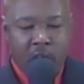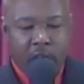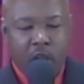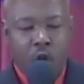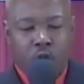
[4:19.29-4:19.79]

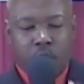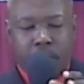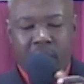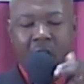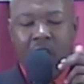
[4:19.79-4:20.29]
He looked
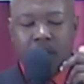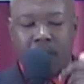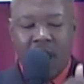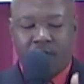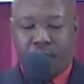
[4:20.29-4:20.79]
beyond
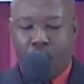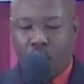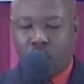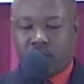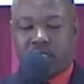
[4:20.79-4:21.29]
my
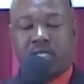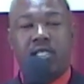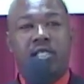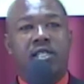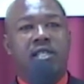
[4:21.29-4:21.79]
fault
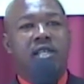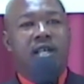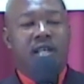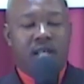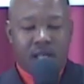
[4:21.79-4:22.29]

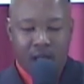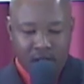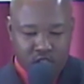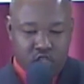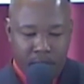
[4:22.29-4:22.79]

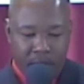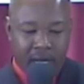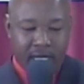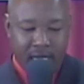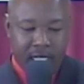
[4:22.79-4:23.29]
and saw
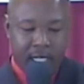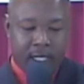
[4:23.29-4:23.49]
my need.